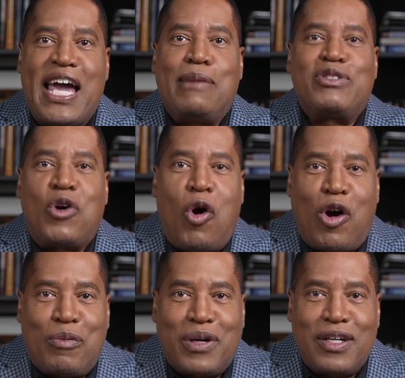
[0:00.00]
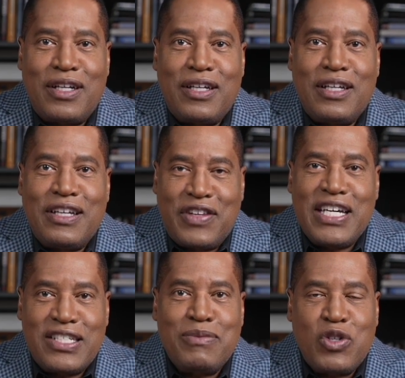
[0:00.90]
absorb.
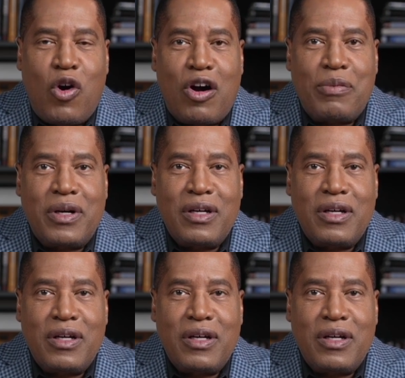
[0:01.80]
These absorb.